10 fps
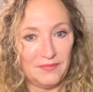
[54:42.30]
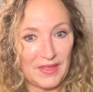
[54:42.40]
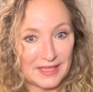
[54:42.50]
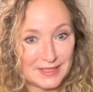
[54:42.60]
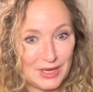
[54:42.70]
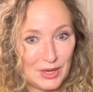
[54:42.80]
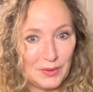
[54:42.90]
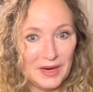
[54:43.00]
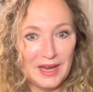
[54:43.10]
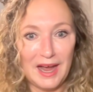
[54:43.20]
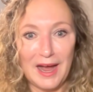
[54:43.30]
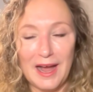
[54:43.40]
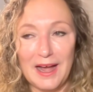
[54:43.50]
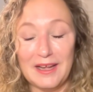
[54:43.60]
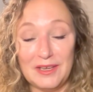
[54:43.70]
if that's you.
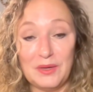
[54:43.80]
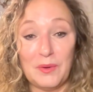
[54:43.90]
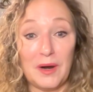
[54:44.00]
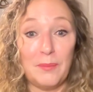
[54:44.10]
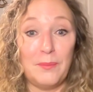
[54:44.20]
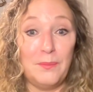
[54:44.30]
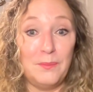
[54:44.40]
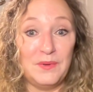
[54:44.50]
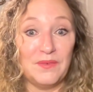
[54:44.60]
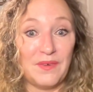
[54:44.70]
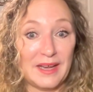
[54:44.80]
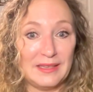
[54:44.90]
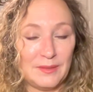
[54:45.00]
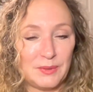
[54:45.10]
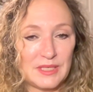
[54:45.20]
Uh, you are
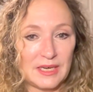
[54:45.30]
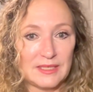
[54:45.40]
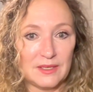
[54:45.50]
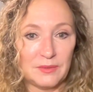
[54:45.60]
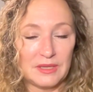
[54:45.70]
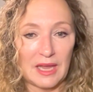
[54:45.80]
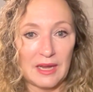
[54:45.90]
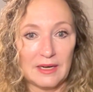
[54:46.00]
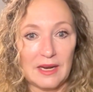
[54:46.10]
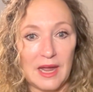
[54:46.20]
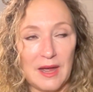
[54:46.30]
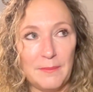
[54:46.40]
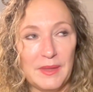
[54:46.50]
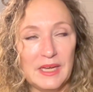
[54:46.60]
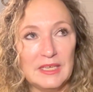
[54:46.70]
divinely protected with that.
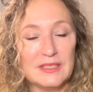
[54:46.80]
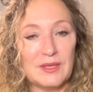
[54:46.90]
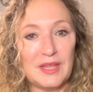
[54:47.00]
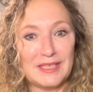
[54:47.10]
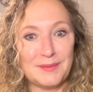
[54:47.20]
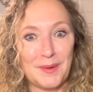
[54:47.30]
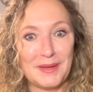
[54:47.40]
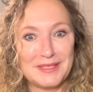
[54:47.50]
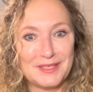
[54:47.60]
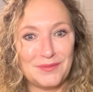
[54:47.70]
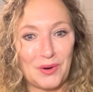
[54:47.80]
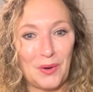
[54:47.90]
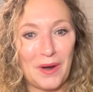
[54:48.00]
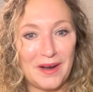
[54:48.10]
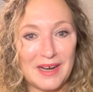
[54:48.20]
Um, so that's my message for
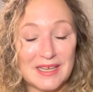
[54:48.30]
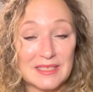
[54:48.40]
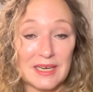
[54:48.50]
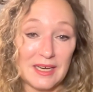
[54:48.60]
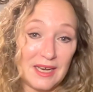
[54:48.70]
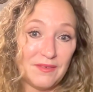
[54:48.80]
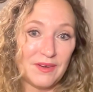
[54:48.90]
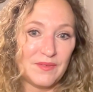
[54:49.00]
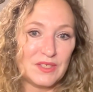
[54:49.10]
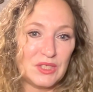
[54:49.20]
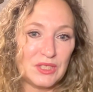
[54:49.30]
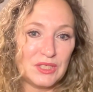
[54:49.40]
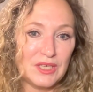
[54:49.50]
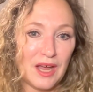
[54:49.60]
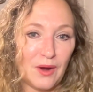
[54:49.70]
Aquarius. And even if it's
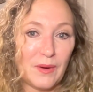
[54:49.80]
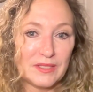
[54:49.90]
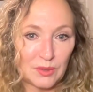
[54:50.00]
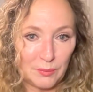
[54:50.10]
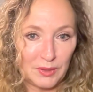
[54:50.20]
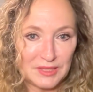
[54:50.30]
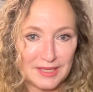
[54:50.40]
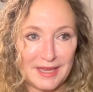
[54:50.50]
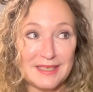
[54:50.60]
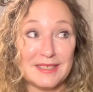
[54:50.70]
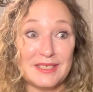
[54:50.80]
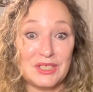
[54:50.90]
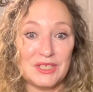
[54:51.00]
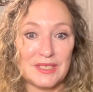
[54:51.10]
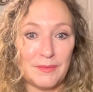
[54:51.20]
not quite so personalized and it's
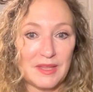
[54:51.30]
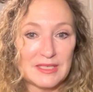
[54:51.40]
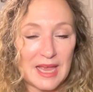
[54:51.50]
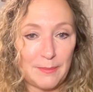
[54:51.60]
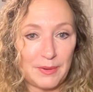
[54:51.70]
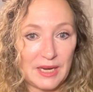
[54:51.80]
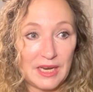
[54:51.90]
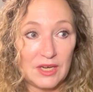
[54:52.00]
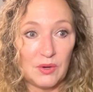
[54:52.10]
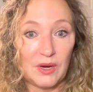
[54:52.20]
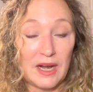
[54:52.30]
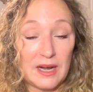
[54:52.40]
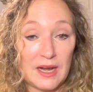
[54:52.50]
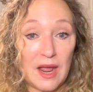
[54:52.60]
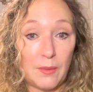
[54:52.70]
just something that's happening in your
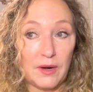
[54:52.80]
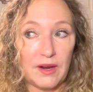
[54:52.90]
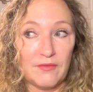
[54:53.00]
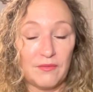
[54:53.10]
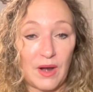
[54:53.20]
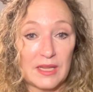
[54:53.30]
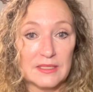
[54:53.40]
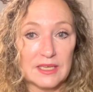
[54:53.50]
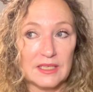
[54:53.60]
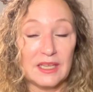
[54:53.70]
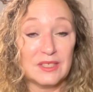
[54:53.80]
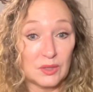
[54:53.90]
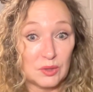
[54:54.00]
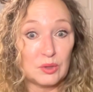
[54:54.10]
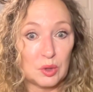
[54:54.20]
network of friends, and it's
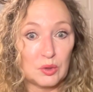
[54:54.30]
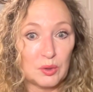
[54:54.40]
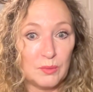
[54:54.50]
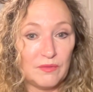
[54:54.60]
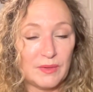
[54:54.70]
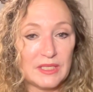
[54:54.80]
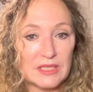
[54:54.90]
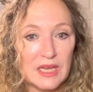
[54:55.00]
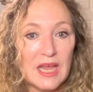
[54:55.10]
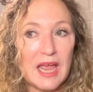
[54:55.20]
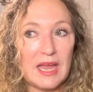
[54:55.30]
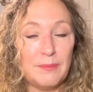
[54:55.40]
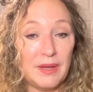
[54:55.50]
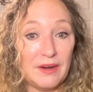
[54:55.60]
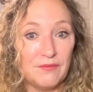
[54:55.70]
also social movements
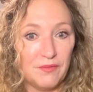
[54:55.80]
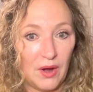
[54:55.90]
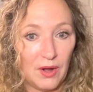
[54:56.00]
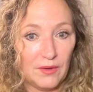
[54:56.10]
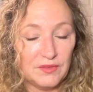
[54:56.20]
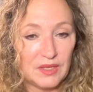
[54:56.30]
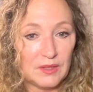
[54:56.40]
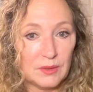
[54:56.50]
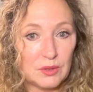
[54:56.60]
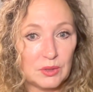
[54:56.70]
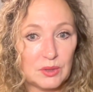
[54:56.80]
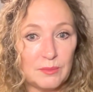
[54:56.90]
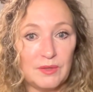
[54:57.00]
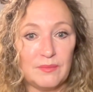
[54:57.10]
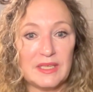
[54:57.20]
and being involved in those social
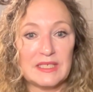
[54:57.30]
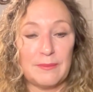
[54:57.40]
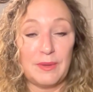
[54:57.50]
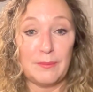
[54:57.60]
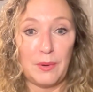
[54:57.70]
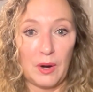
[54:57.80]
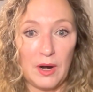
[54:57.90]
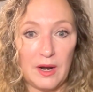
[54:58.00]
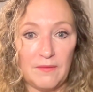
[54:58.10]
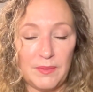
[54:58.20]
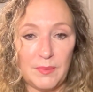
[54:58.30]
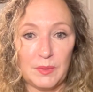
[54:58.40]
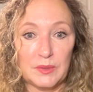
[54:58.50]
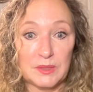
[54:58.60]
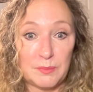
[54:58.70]
movements and being part of people
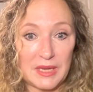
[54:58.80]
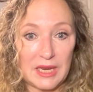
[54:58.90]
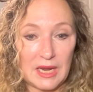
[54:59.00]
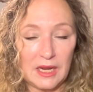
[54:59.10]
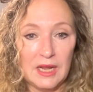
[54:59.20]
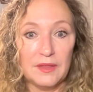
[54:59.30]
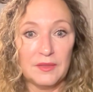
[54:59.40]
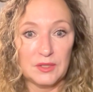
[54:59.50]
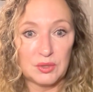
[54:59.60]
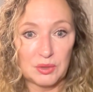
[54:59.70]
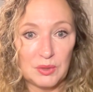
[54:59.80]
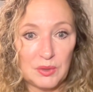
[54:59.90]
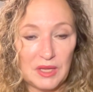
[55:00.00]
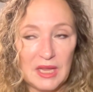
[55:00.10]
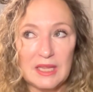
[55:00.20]
who are speaking the
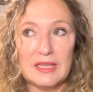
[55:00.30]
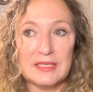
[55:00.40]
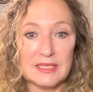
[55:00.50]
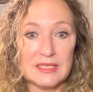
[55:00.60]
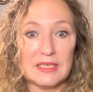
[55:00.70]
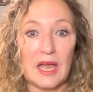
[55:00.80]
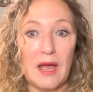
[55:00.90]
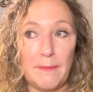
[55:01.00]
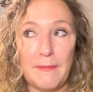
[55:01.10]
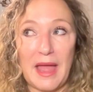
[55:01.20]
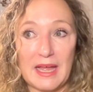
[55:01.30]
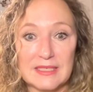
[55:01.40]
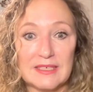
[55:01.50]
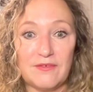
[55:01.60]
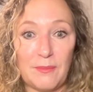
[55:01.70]
truth, this is a
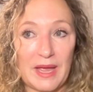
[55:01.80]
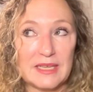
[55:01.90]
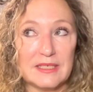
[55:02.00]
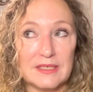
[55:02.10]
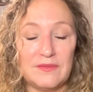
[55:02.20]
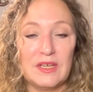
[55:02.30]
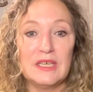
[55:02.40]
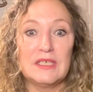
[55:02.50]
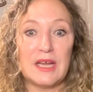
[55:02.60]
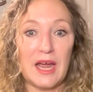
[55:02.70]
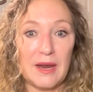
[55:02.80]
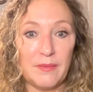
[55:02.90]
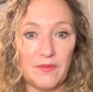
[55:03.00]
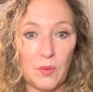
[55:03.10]
massive, massive time of